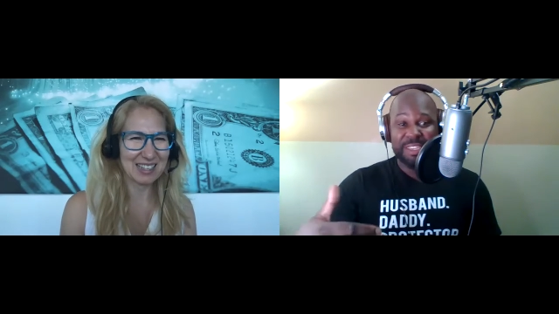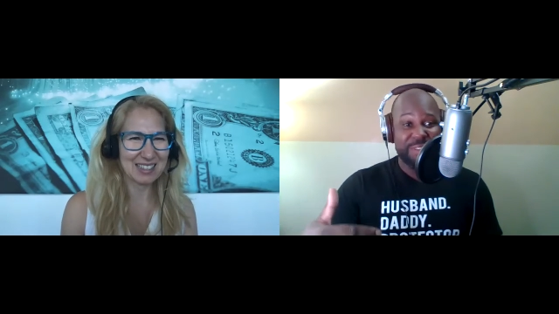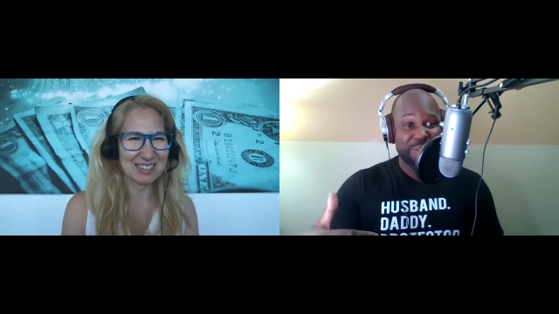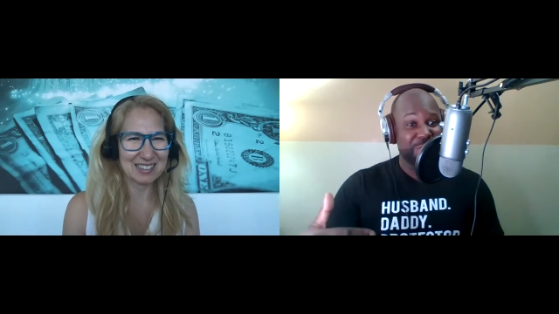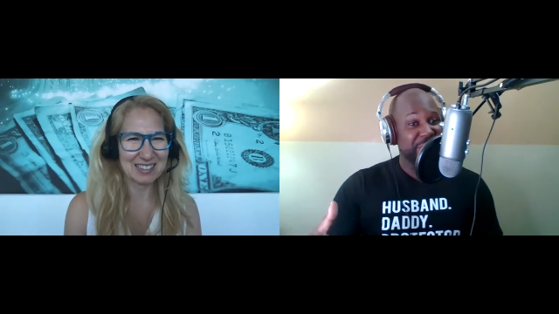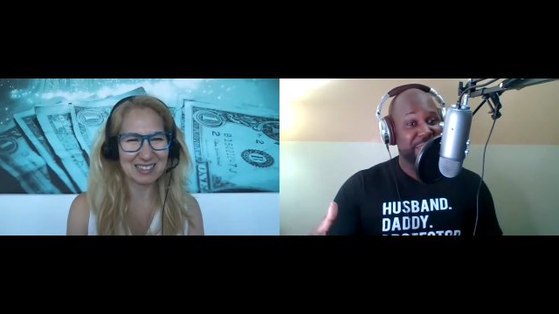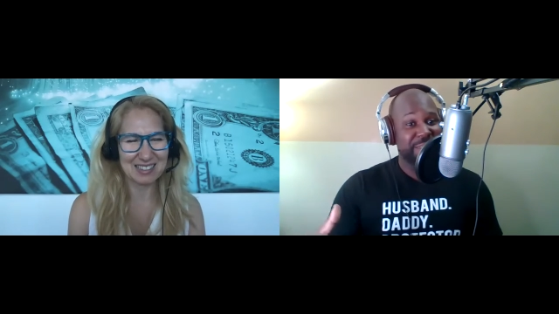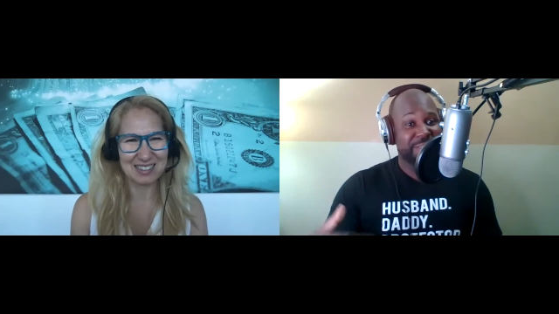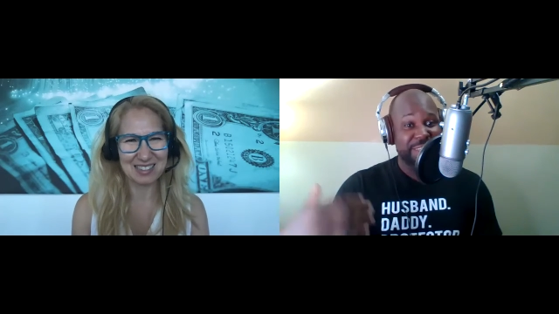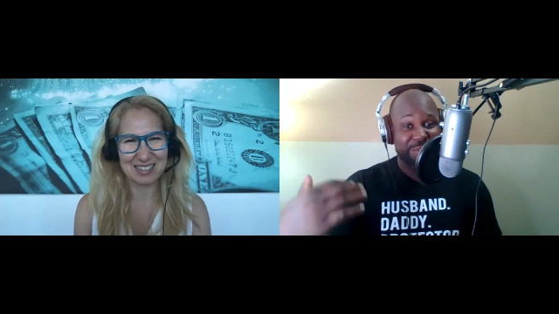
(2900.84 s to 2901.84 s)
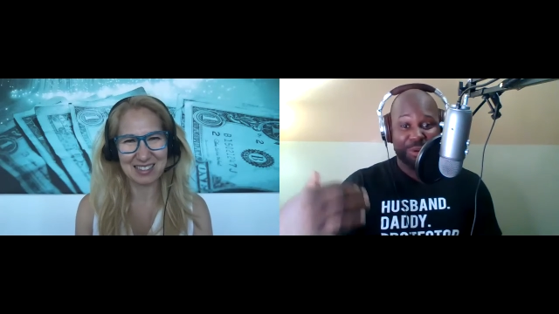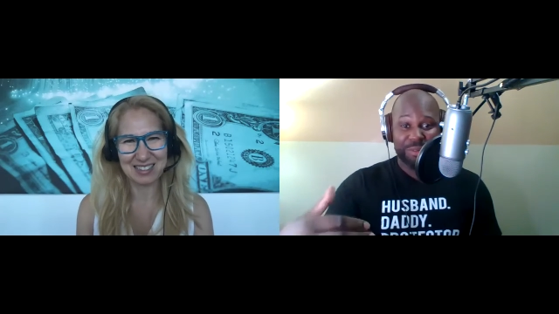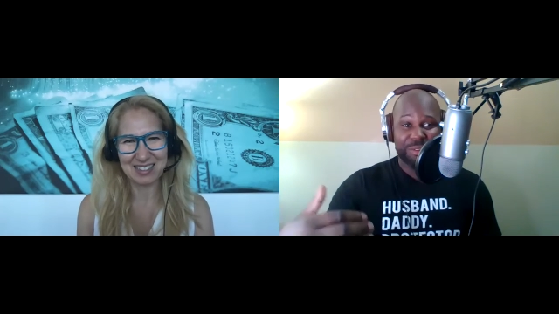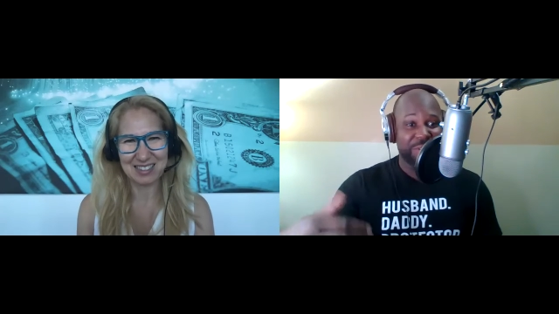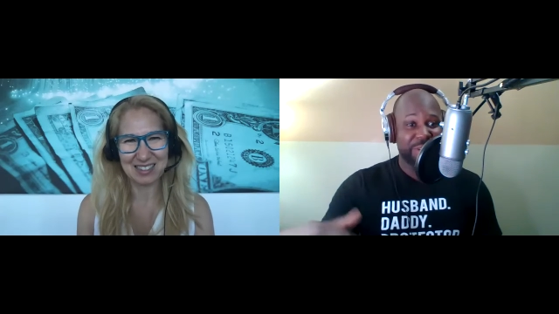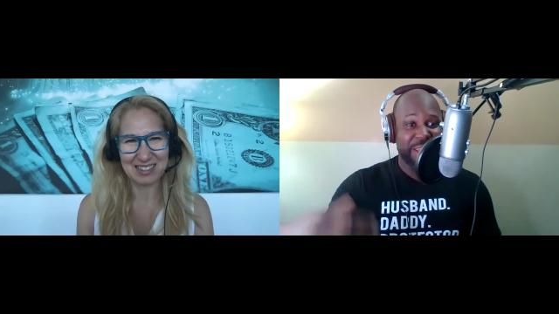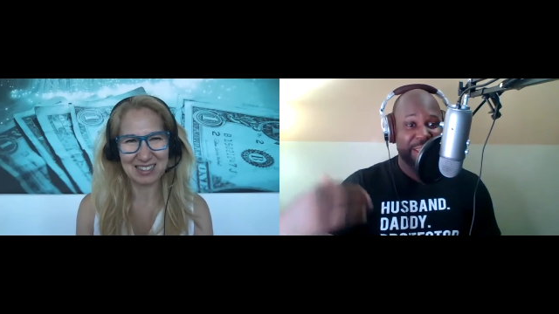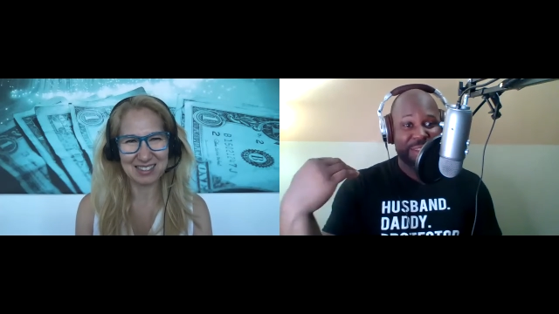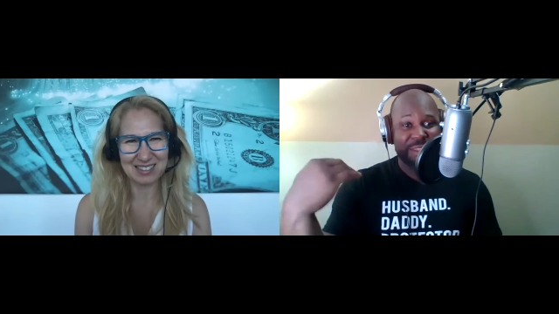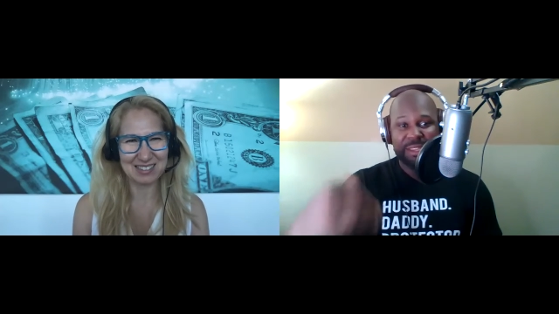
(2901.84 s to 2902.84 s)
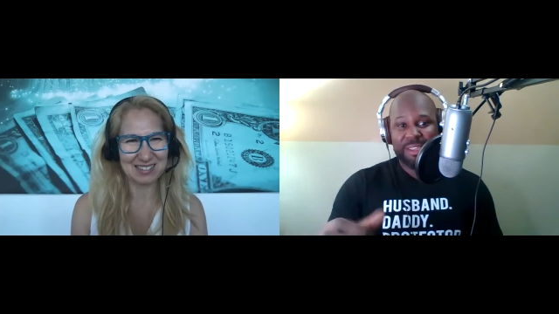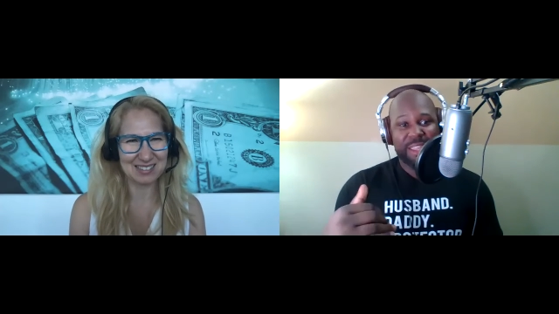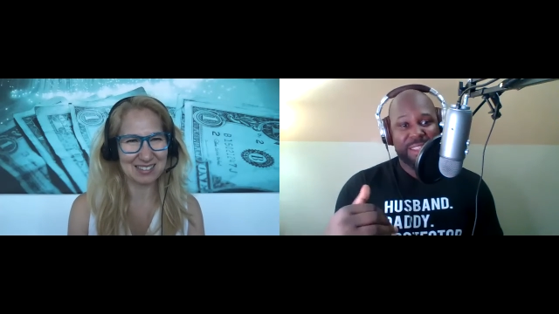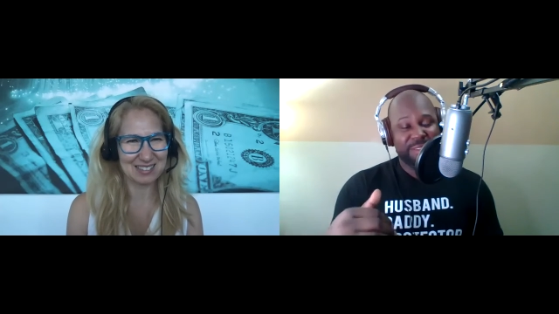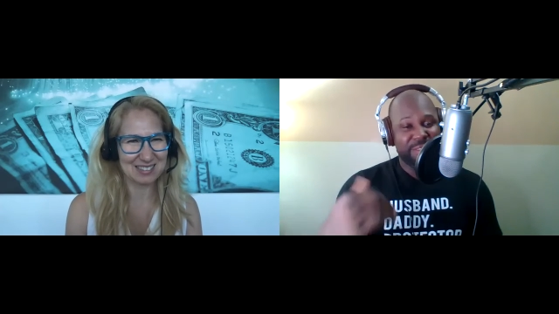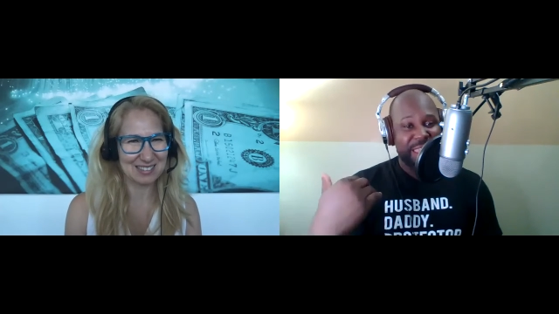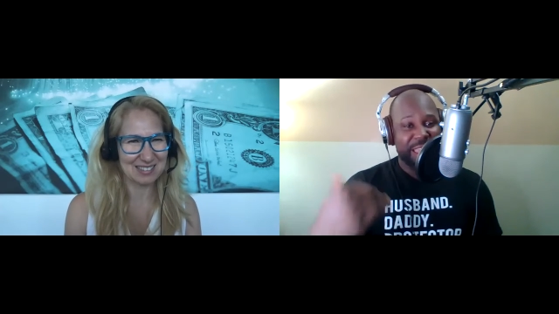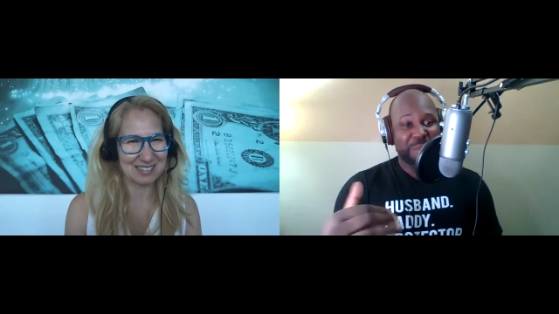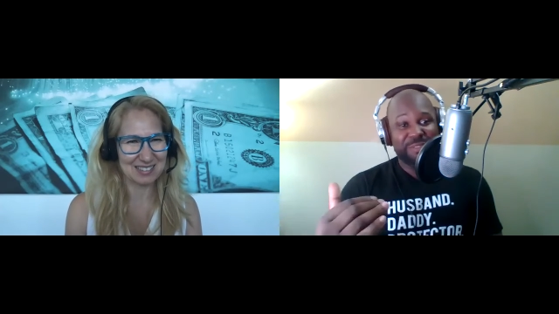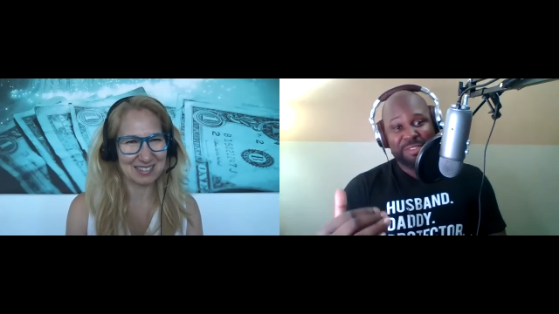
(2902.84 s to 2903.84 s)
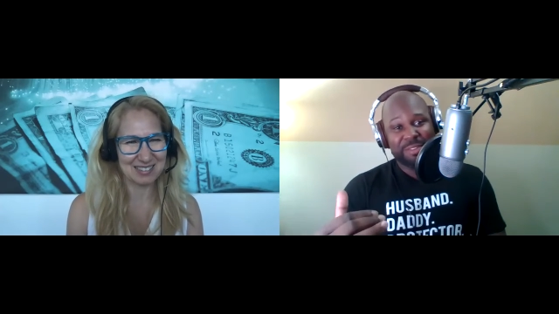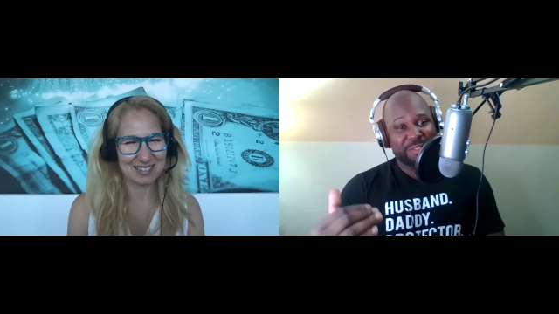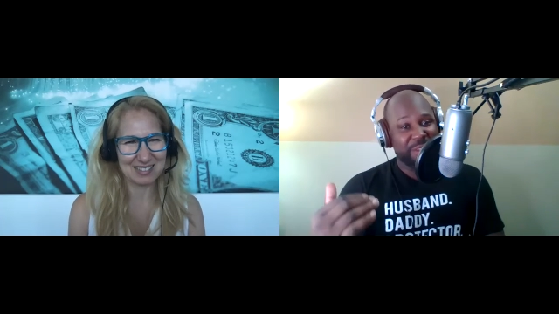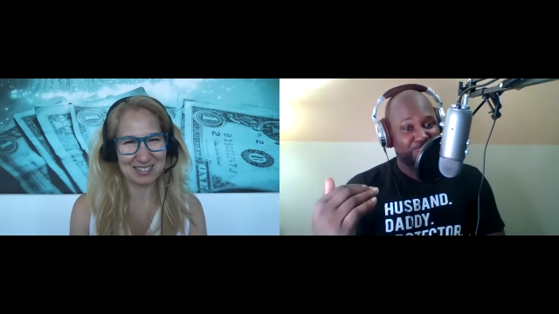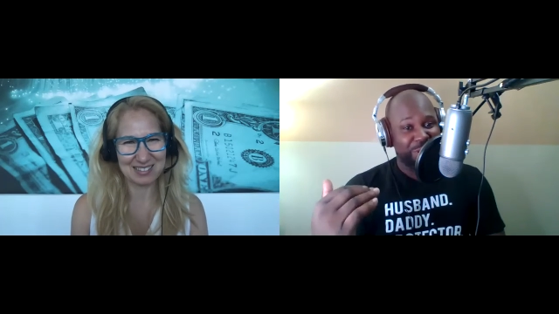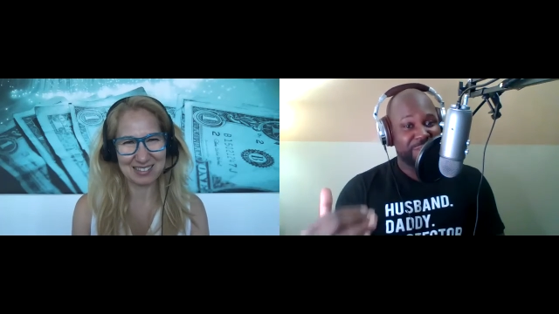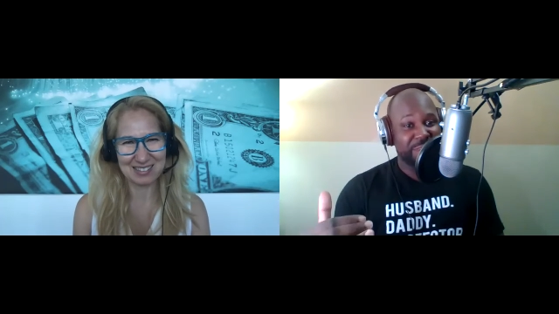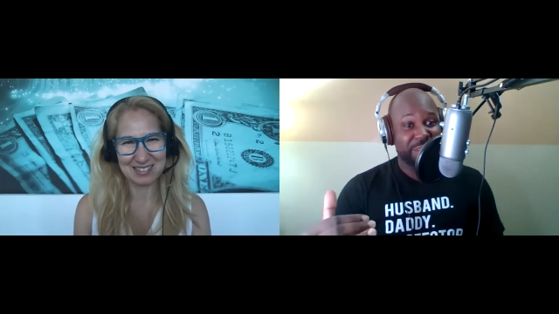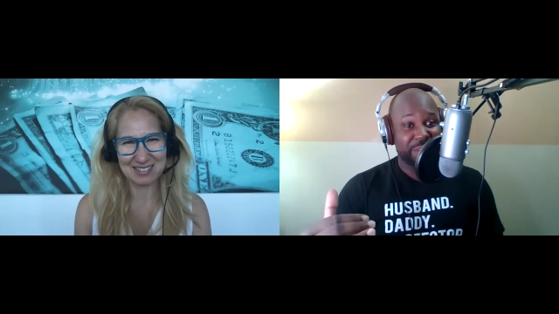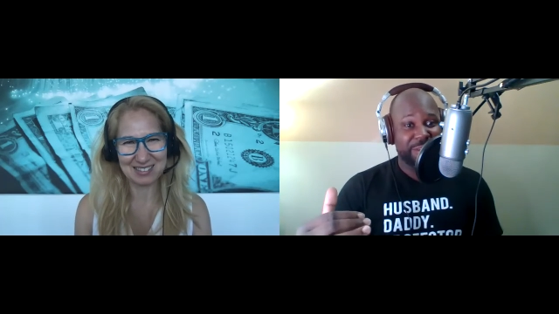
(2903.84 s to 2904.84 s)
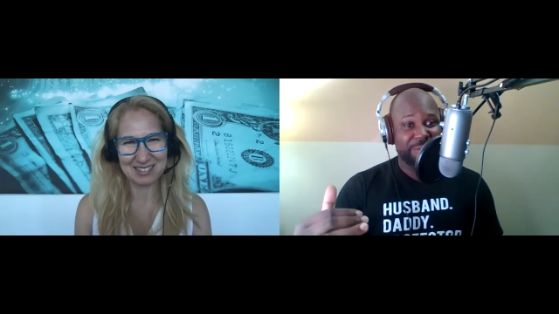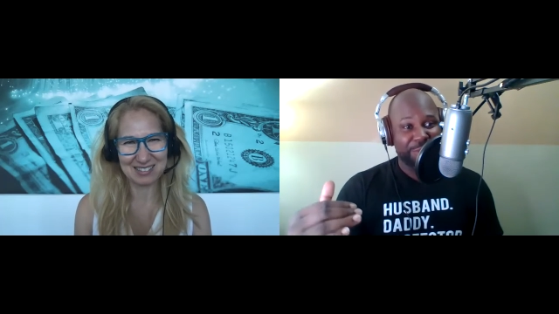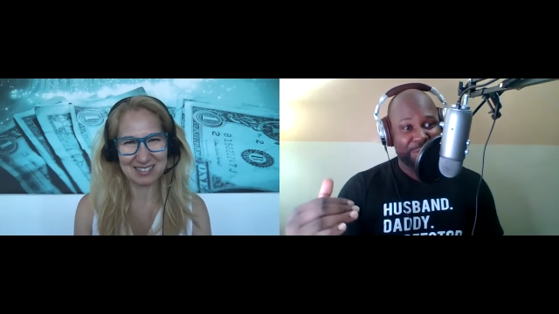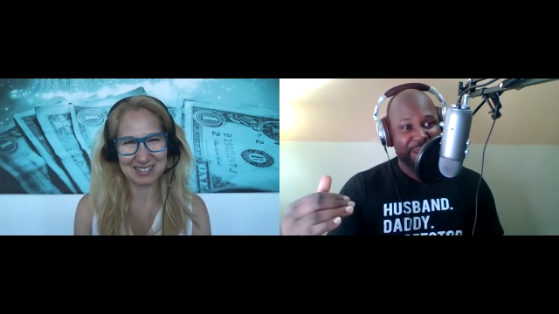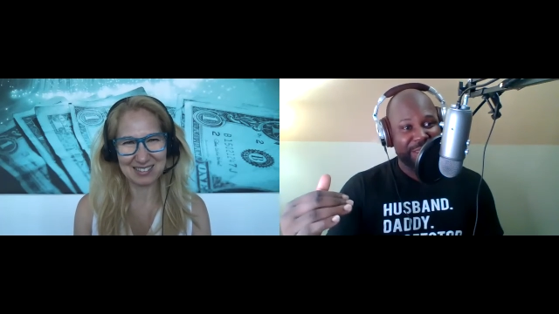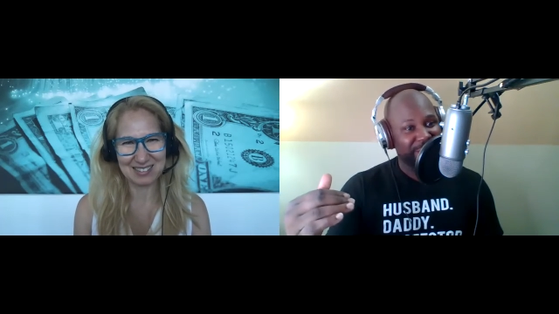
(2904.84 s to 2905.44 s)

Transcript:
Speaker 1: TV was his. He's worked all day, oh. and damn if he's gonna sit and watch Heathcliff, right,